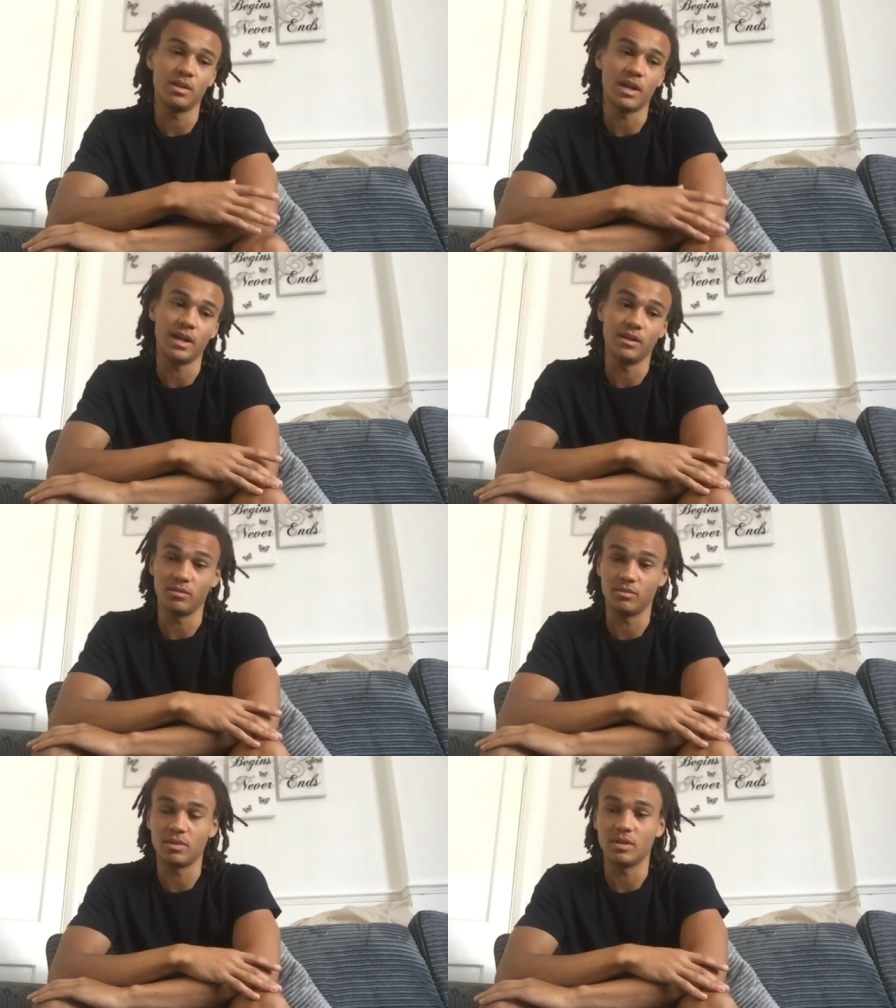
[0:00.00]

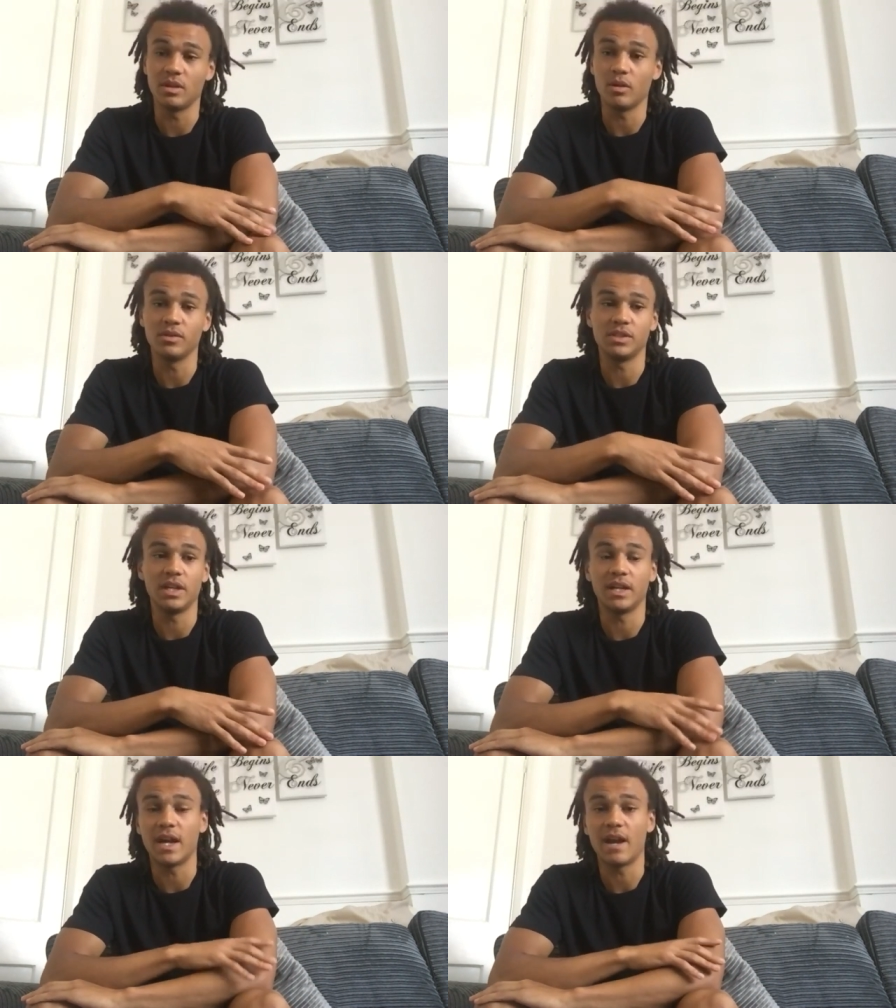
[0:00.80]
And obviously
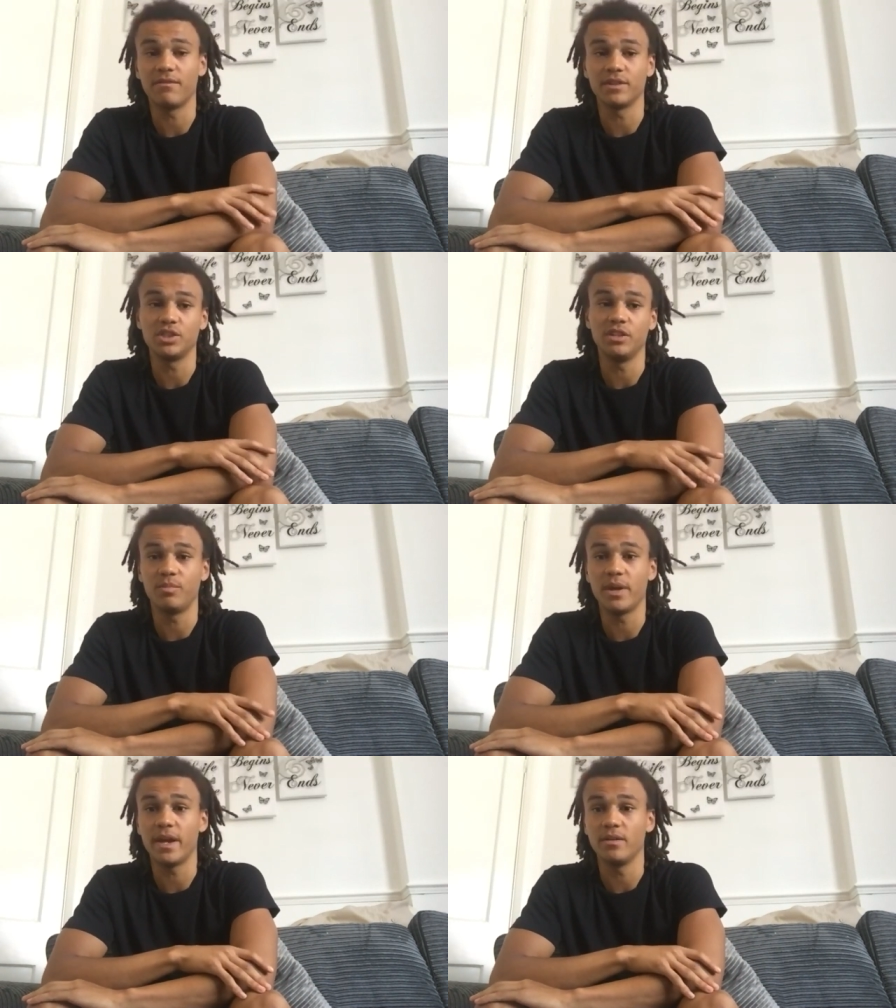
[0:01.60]
I have achieved
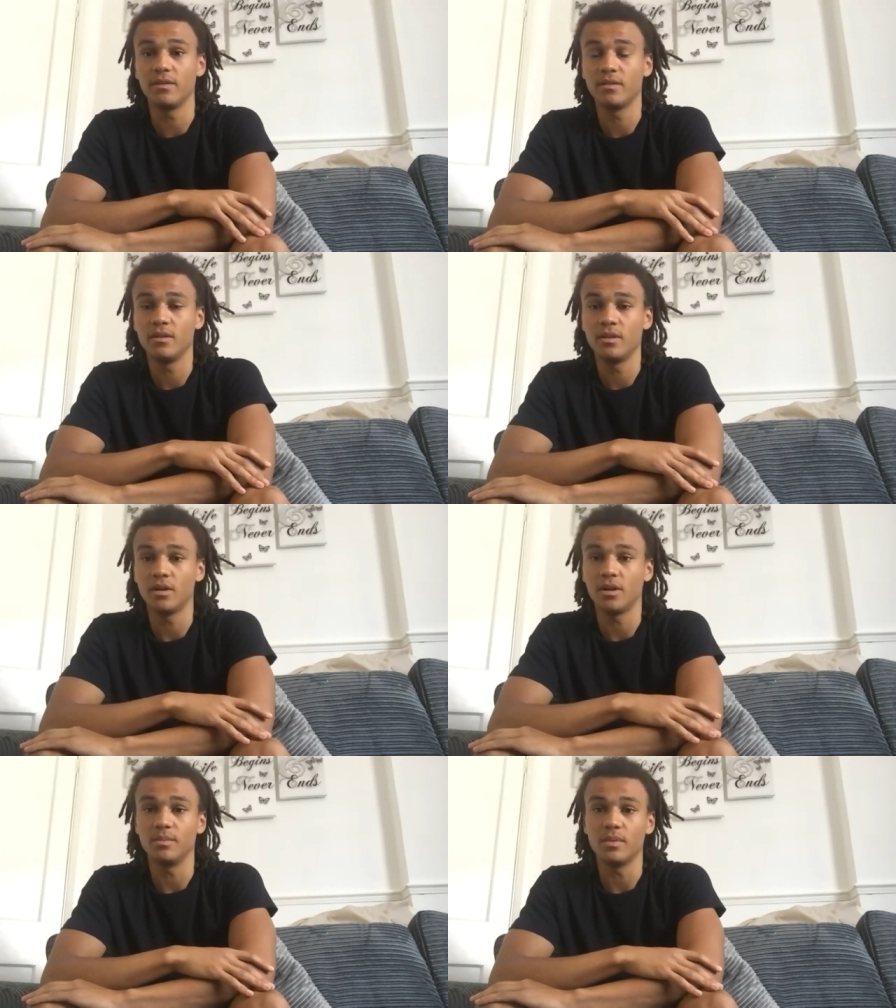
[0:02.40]
playing
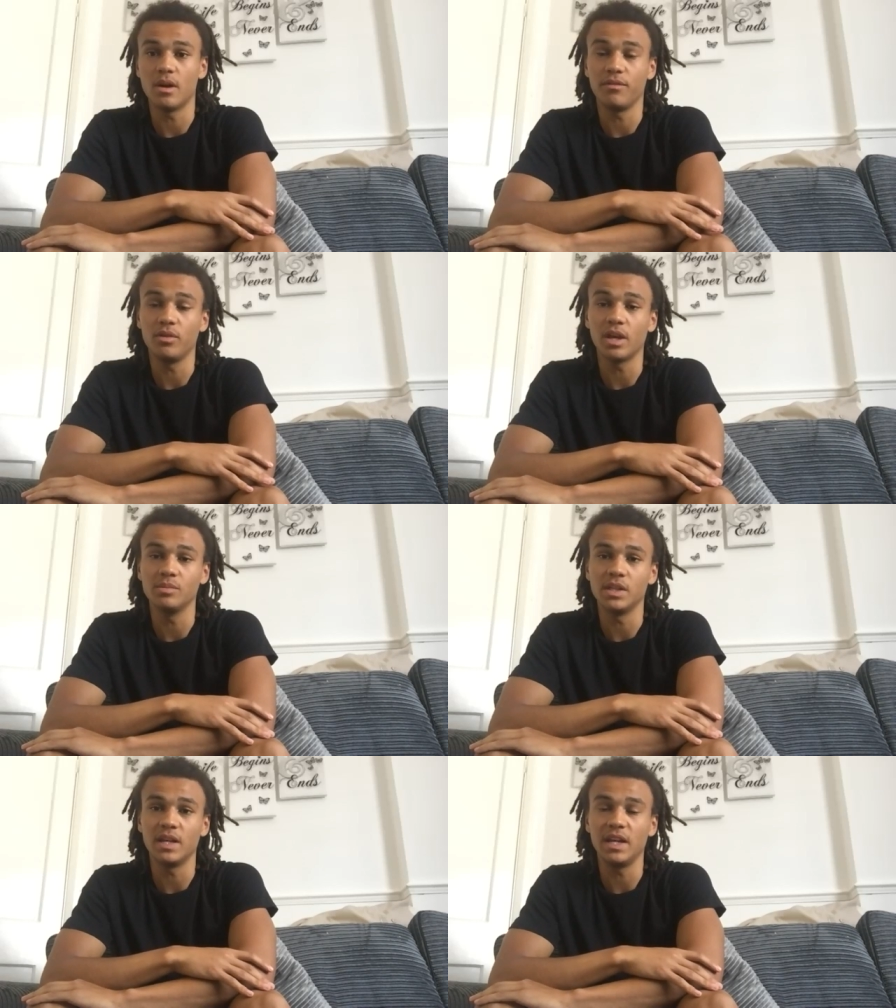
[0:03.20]
a few games
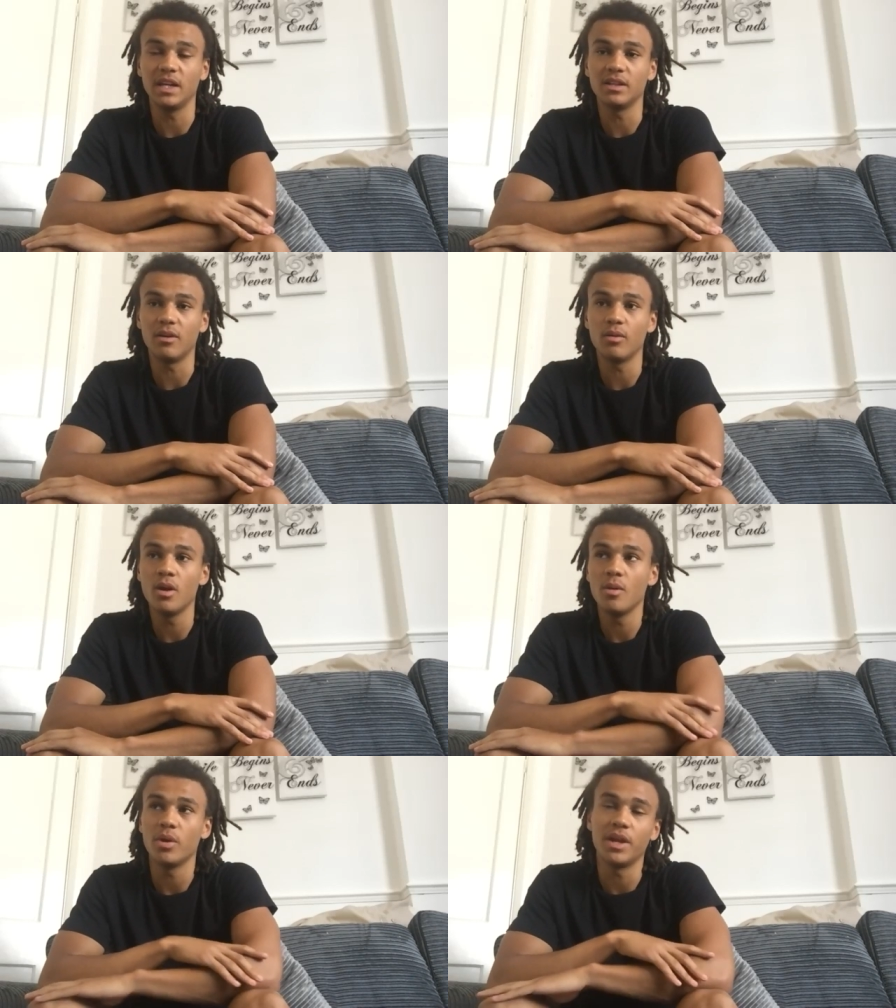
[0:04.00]
in the league now,
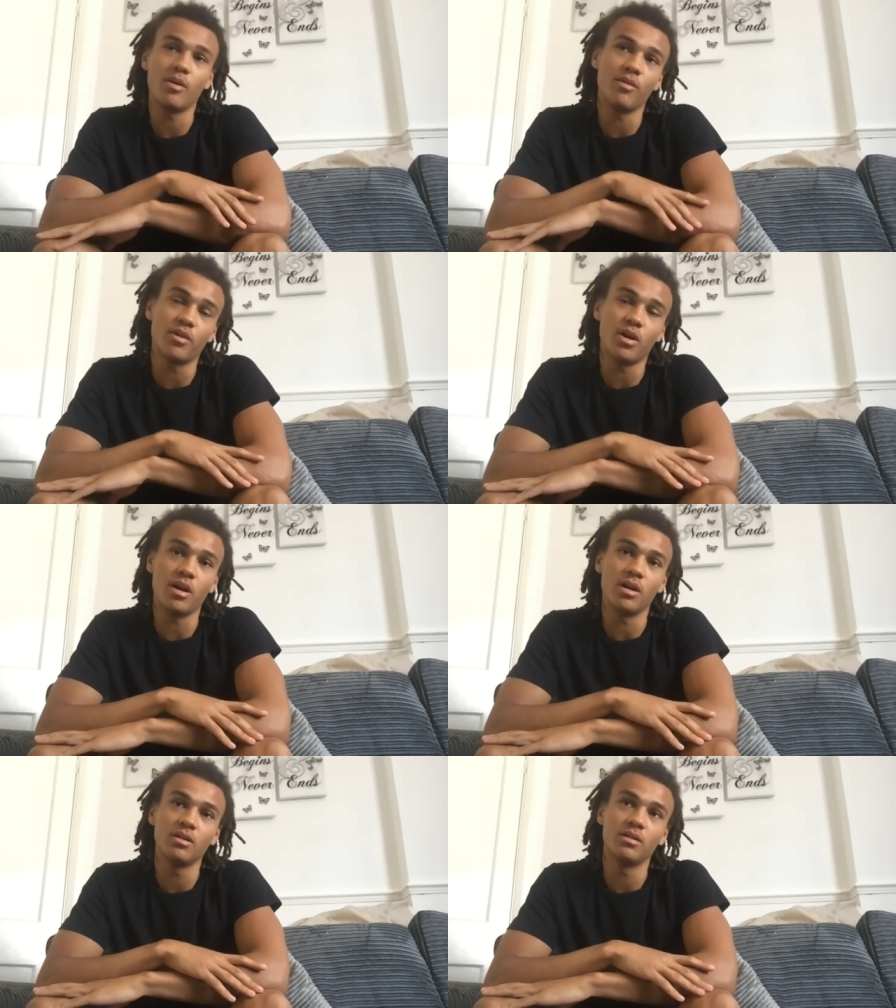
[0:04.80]
but now I've got
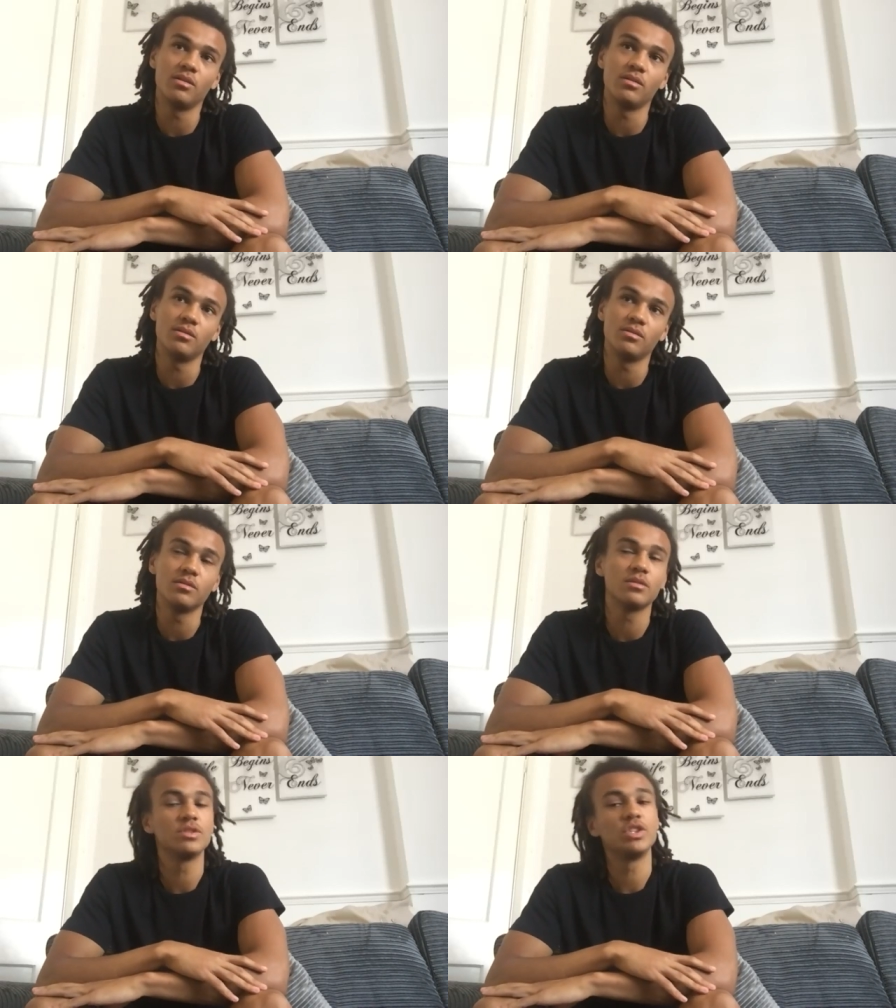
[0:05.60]
to
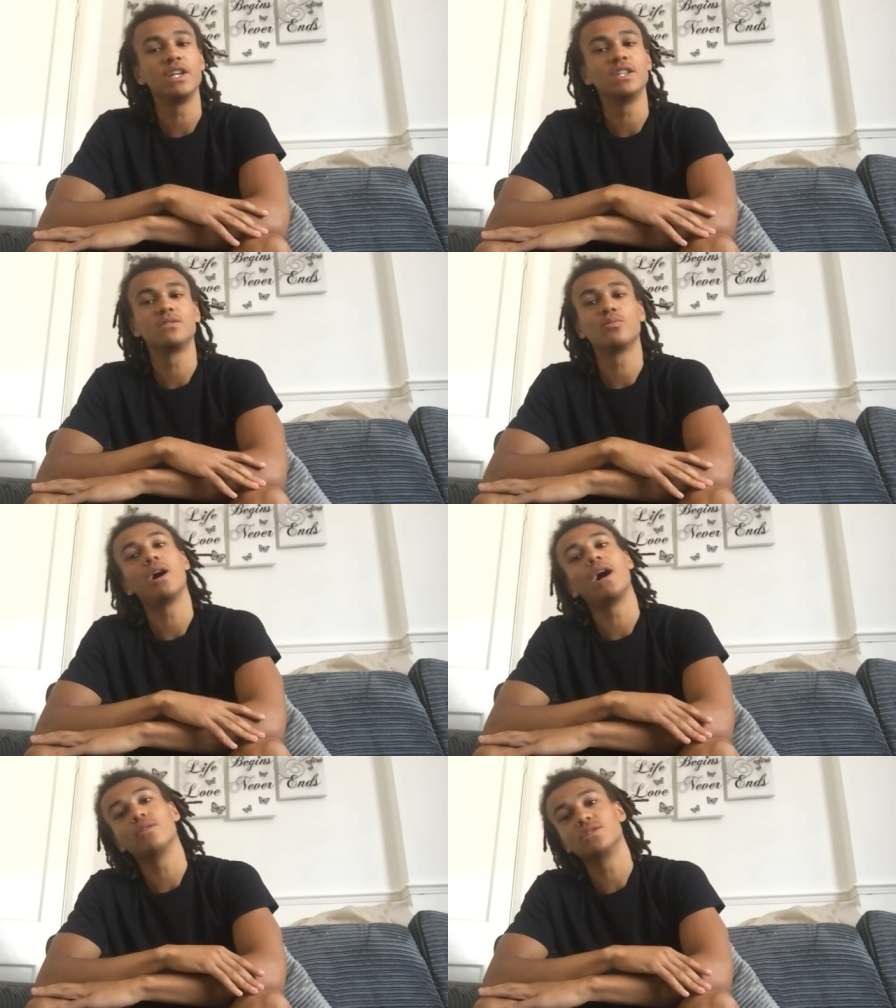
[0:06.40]
chase
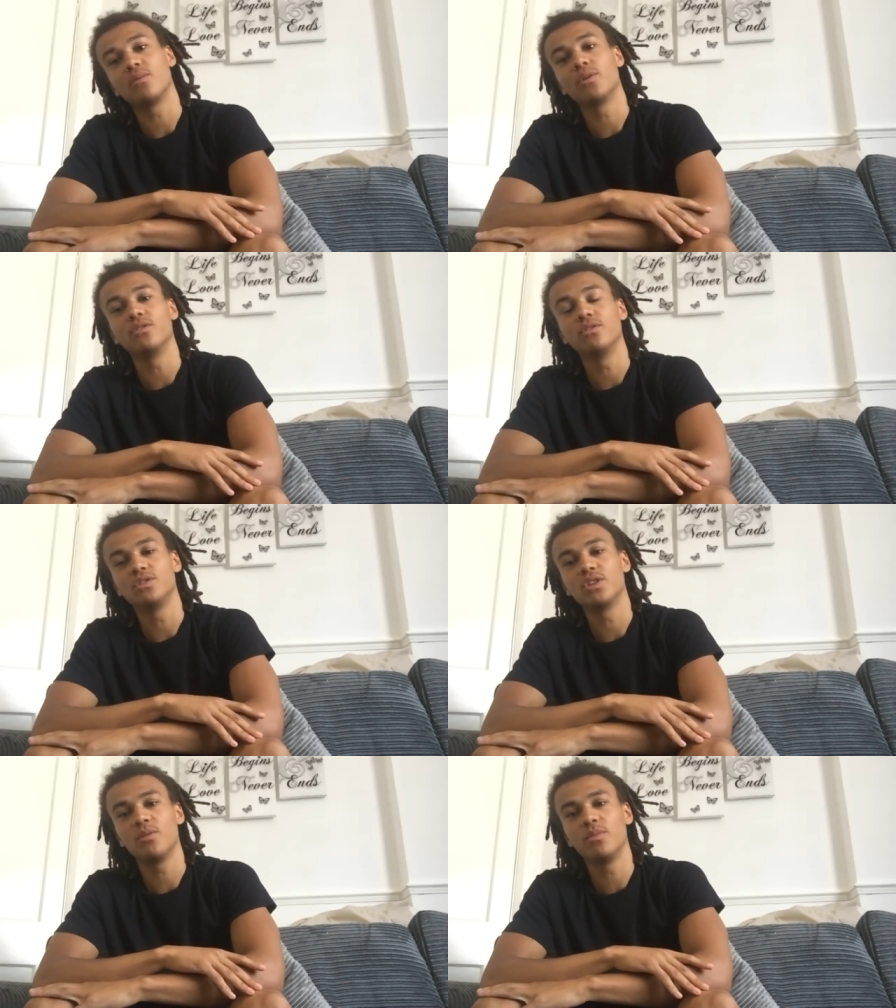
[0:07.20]
what else I want to do,
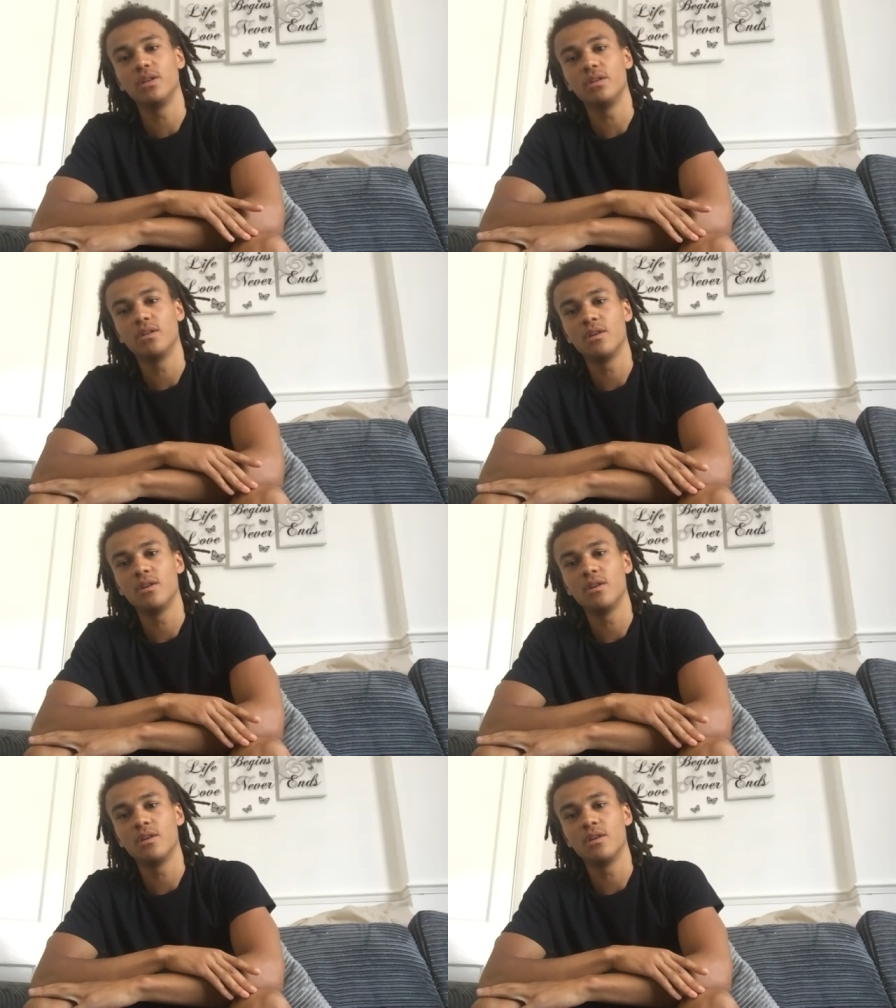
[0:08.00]
do you know what I mean?